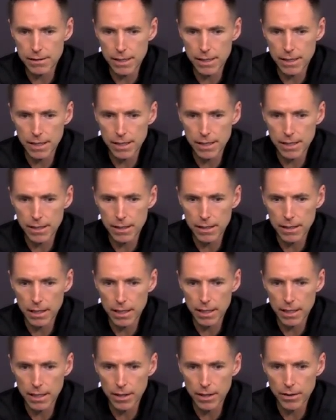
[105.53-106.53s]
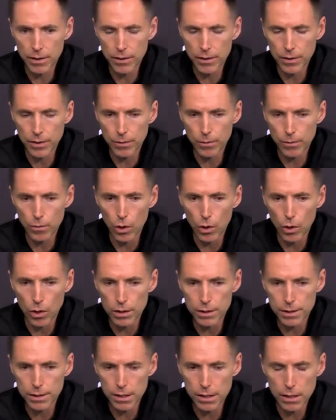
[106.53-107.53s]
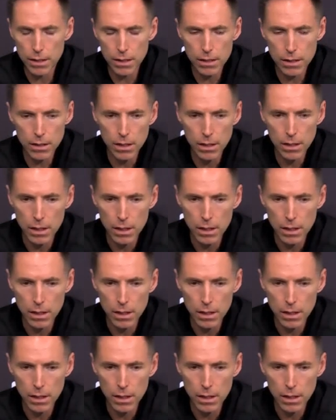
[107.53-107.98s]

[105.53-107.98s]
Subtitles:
and roles are,